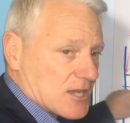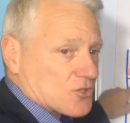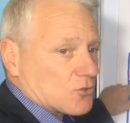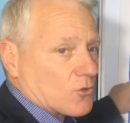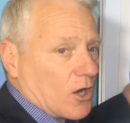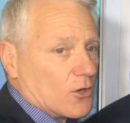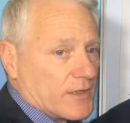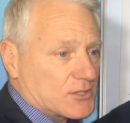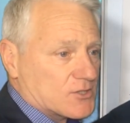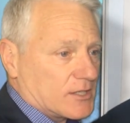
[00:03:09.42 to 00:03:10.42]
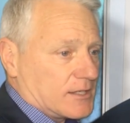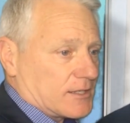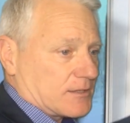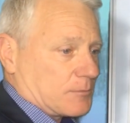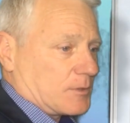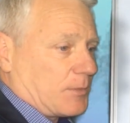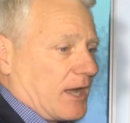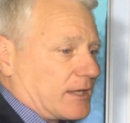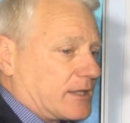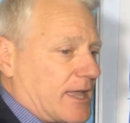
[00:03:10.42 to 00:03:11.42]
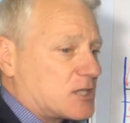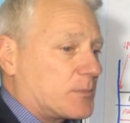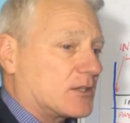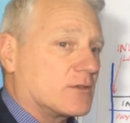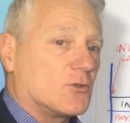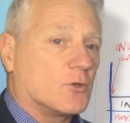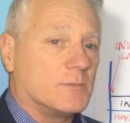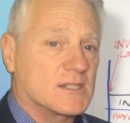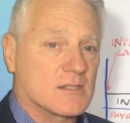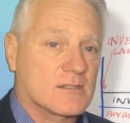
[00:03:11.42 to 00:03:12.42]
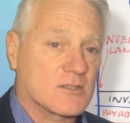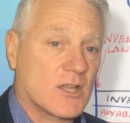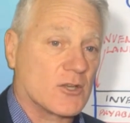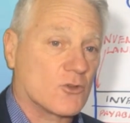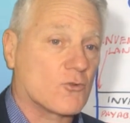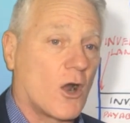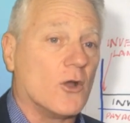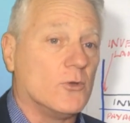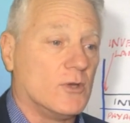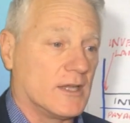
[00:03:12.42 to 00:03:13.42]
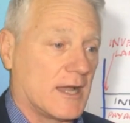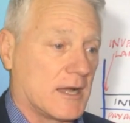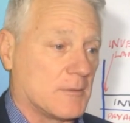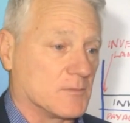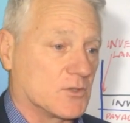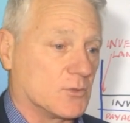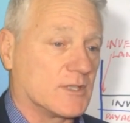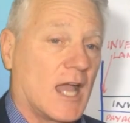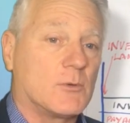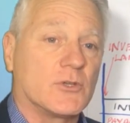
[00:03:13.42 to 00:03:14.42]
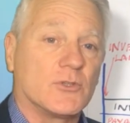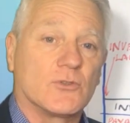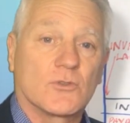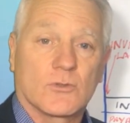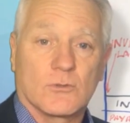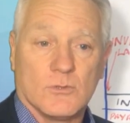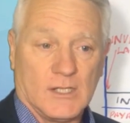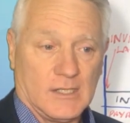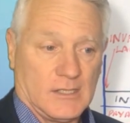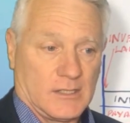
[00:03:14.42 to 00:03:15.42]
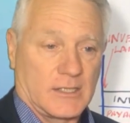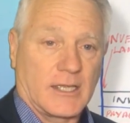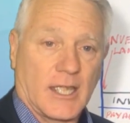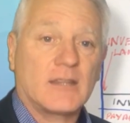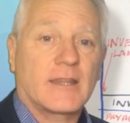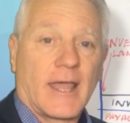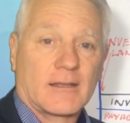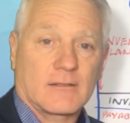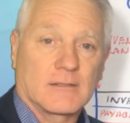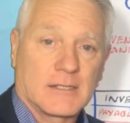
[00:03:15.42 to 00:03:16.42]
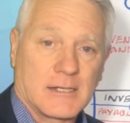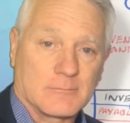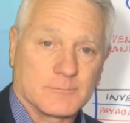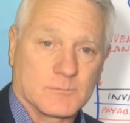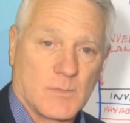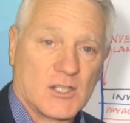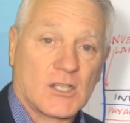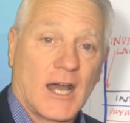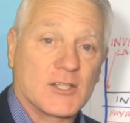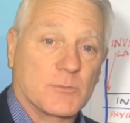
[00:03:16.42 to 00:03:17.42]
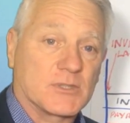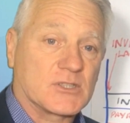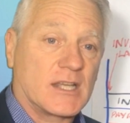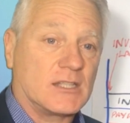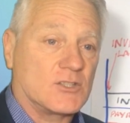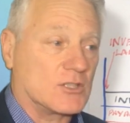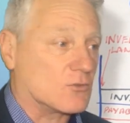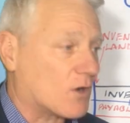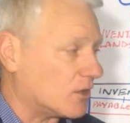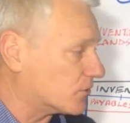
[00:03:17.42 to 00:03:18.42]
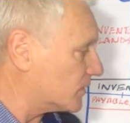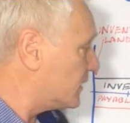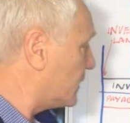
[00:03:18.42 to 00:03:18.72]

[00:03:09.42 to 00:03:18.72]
has to grow. That's the part of the aspect of your business that's going to grow to enable you to get that much larger percentage in growth.